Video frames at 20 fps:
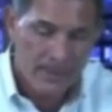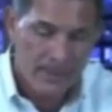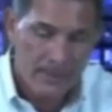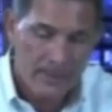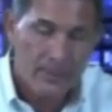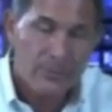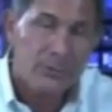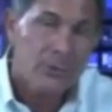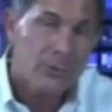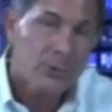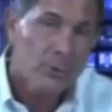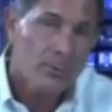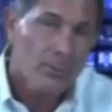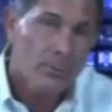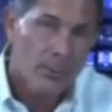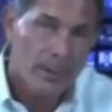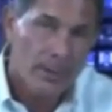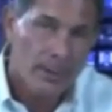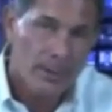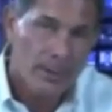they're
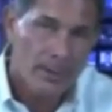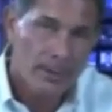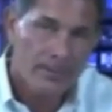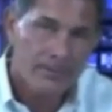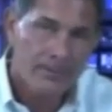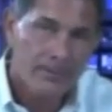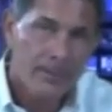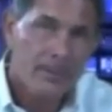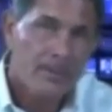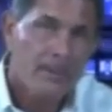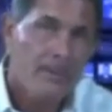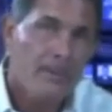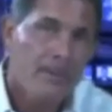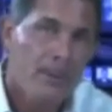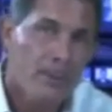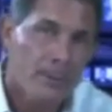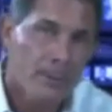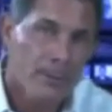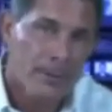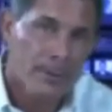turmeric,
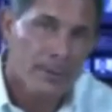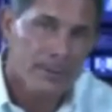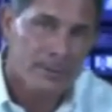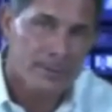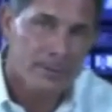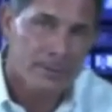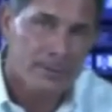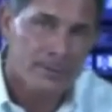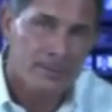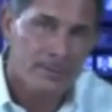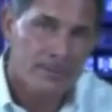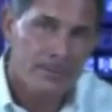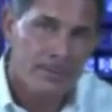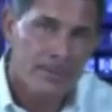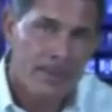milk thistle,